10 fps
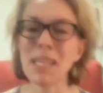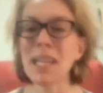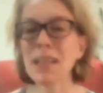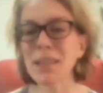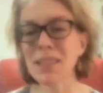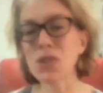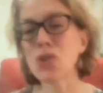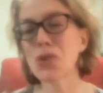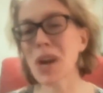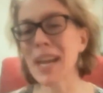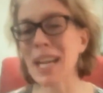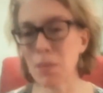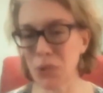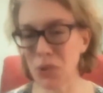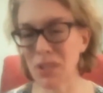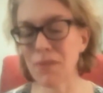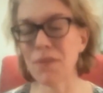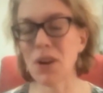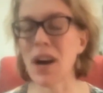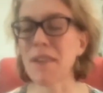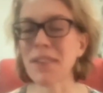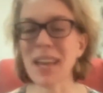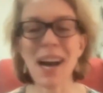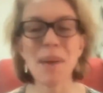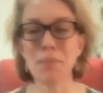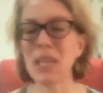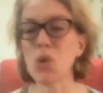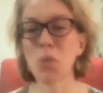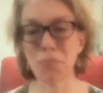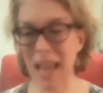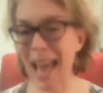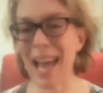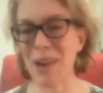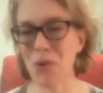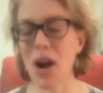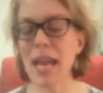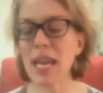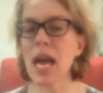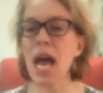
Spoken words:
Anything that's trying to help you survive can't be all bad, right?